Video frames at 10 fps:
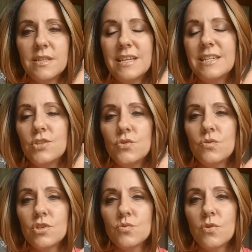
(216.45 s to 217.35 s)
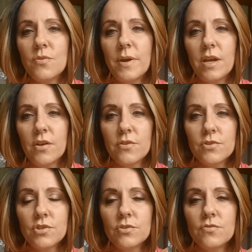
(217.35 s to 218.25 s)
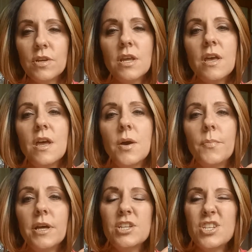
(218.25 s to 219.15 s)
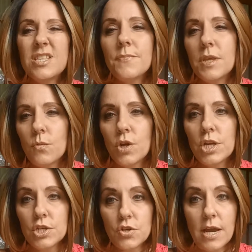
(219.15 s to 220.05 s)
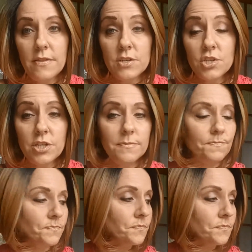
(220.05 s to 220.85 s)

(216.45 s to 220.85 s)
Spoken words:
I didn't do this with my other children, but it's just something we're going to try this year.